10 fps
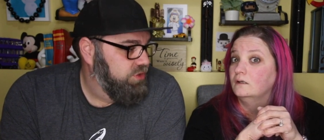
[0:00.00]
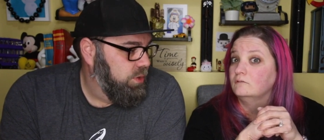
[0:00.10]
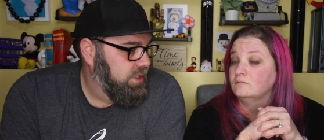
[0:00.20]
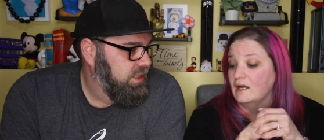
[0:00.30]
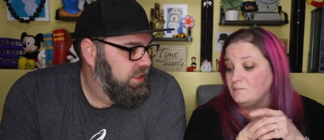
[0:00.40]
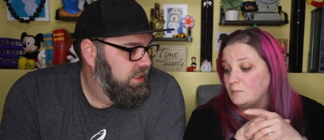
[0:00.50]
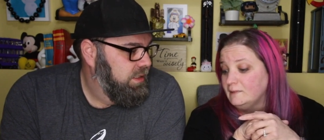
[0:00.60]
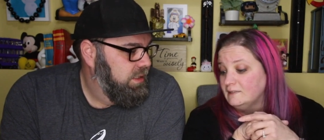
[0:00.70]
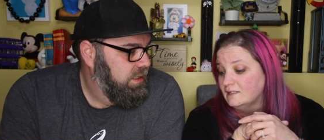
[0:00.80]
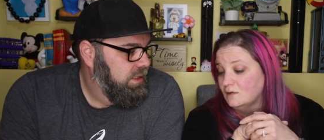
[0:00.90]
Speaker 1: resort.
Speaker 2: Right, but
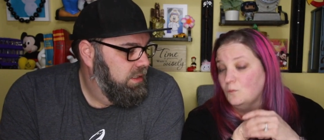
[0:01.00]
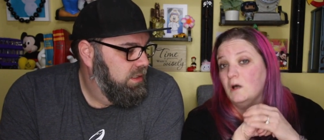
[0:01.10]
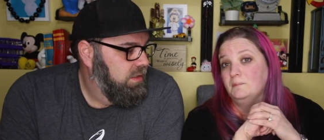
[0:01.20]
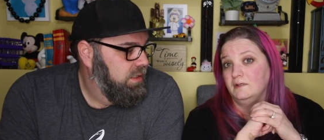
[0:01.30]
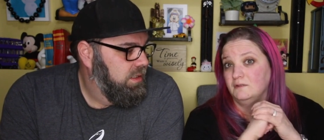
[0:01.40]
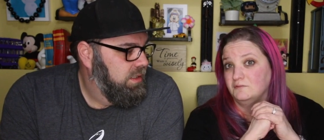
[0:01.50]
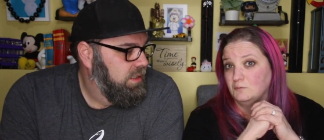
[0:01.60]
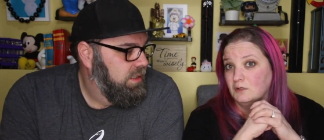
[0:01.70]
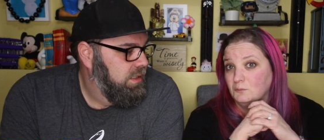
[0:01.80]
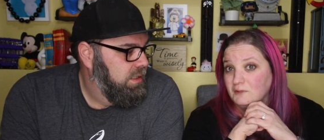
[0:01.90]
we did get one pin
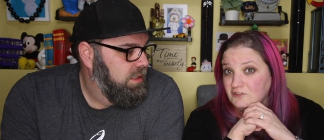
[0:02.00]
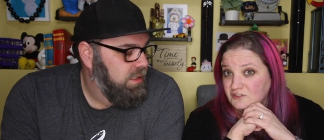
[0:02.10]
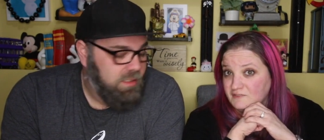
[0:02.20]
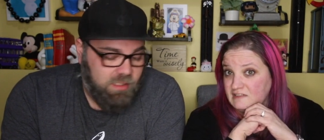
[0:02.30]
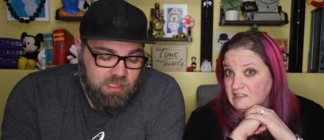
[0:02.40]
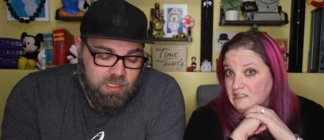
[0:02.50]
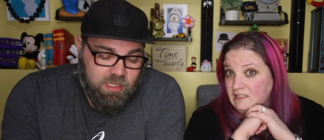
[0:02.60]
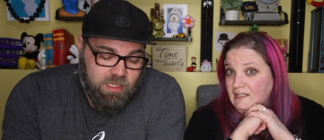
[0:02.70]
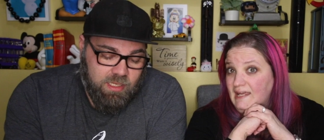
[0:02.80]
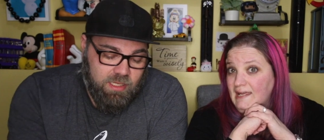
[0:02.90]
from one we just
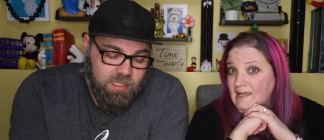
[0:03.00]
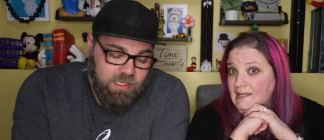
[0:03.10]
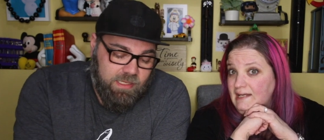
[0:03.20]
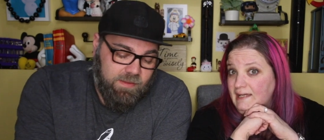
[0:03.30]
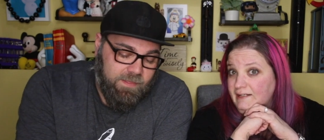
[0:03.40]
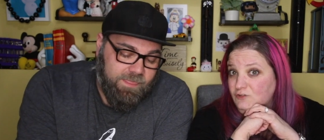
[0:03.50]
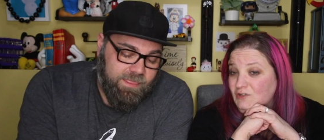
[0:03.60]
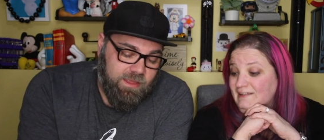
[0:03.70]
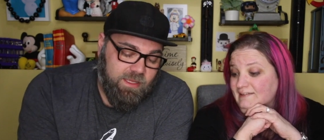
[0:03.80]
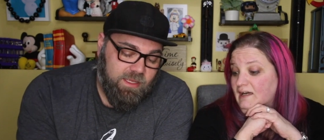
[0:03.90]
visited and, and had
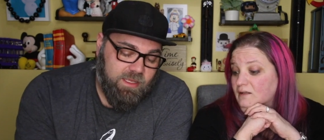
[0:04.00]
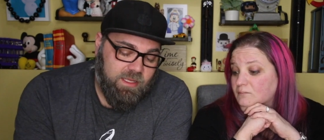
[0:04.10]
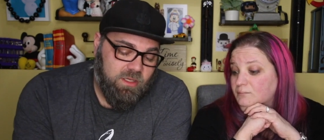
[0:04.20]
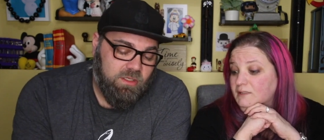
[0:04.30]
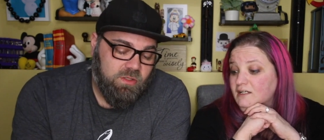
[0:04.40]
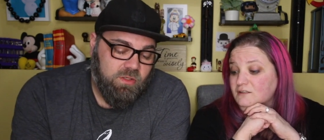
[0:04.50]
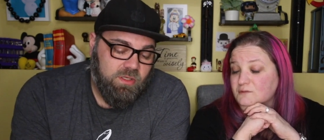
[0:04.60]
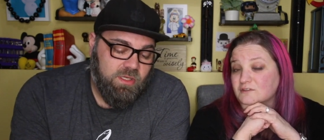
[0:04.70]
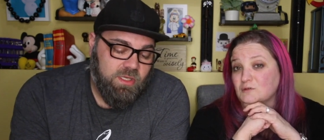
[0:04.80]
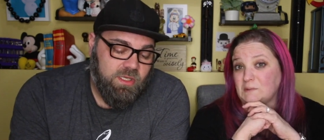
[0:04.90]
drinks at because it
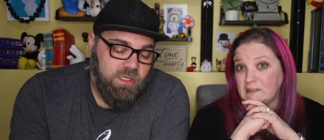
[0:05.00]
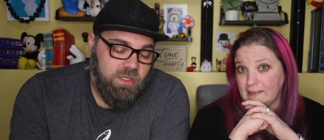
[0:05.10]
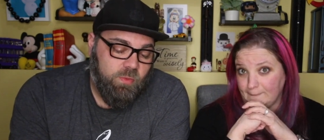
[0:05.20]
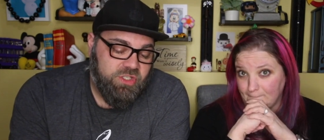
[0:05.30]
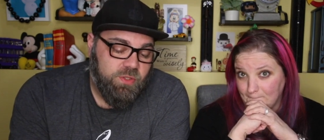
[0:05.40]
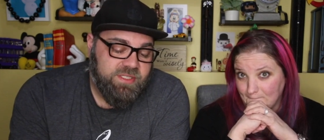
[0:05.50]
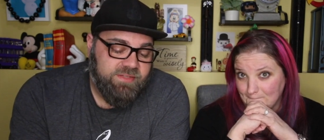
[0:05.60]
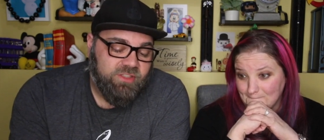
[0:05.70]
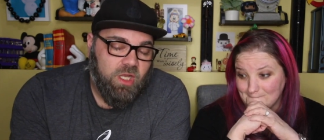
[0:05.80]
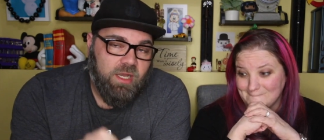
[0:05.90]
was so pretty.
Speaker 1: We showed this in
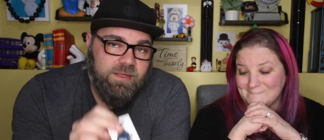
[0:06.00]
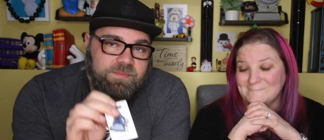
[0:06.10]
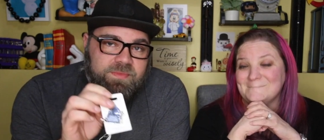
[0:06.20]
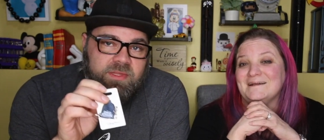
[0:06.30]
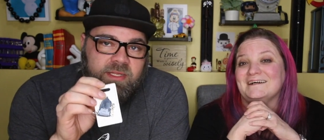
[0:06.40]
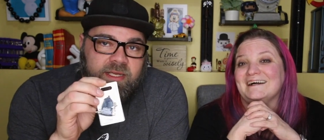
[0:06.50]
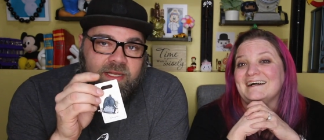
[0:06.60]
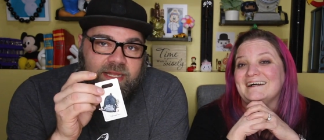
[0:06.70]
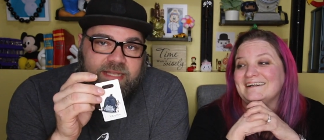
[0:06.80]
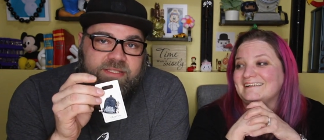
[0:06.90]
the vlog.
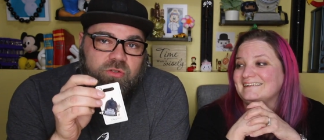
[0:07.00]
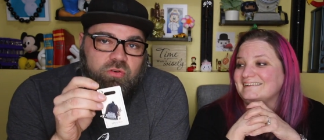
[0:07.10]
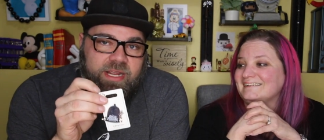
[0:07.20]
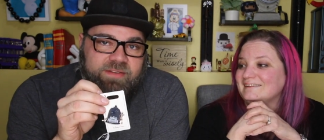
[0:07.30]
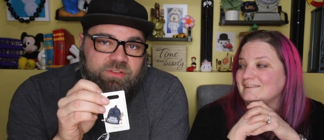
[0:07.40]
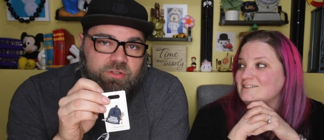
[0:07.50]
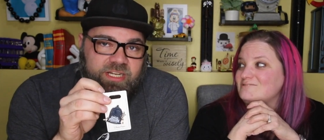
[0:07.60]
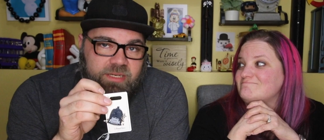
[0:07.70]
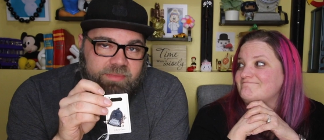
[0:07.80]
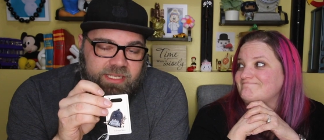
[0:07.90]
It's the Grand
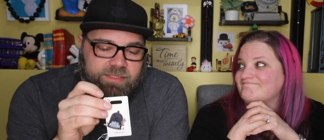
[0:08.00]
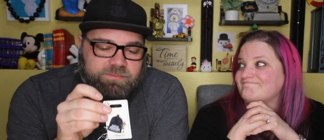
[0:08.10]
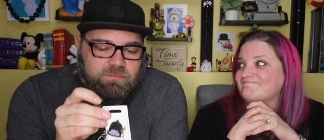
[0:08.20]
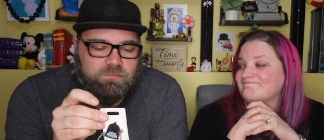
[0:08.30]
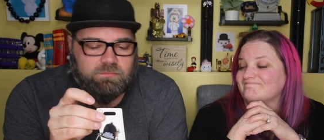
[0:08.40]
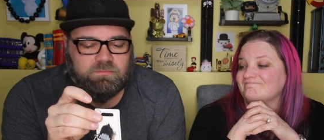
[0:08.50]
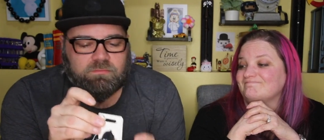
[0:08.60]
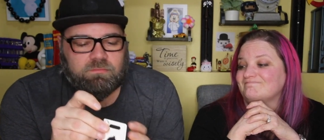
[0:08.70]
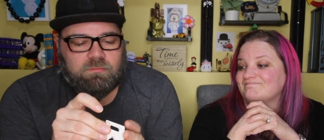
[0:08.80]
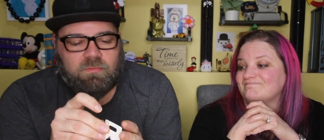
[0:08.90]
Floridian pin. Mm-hmm.
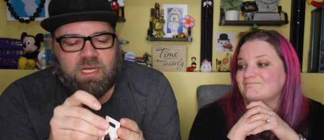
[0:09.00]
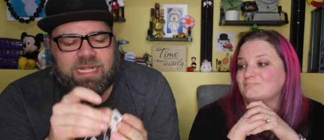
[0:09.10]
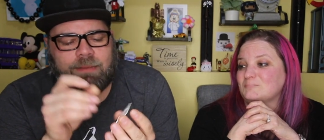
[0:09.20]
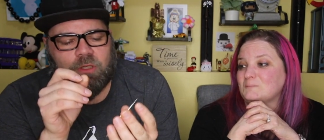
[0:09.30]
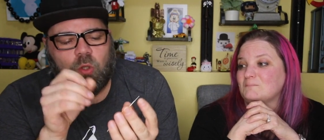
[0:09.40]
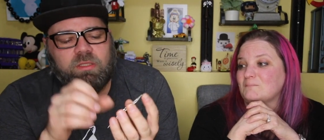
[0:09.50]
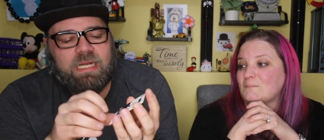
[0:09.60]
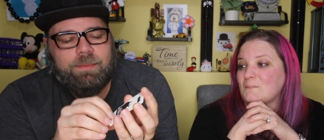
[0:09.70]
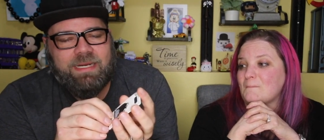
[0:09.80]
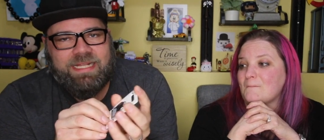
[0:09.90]
And I'm going to hold it
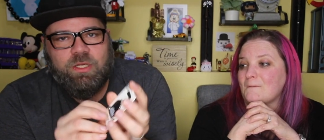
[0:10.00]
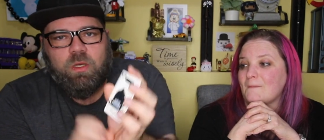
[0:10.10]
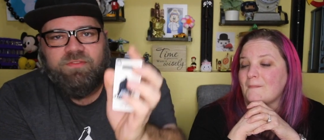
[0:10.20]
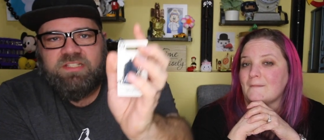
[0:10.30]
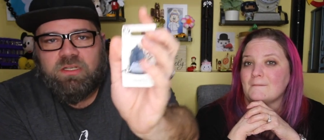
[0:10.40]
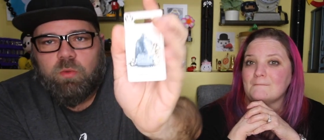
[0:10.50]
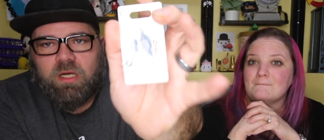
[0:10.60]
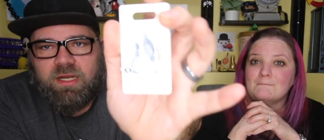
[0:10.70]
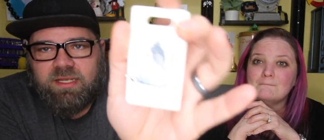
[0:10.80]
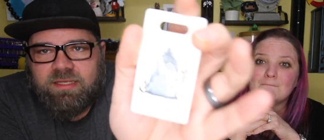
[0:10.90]
up, and I don't know if it's going to
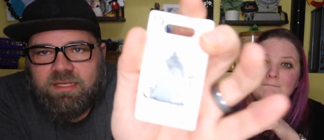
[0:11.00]
work.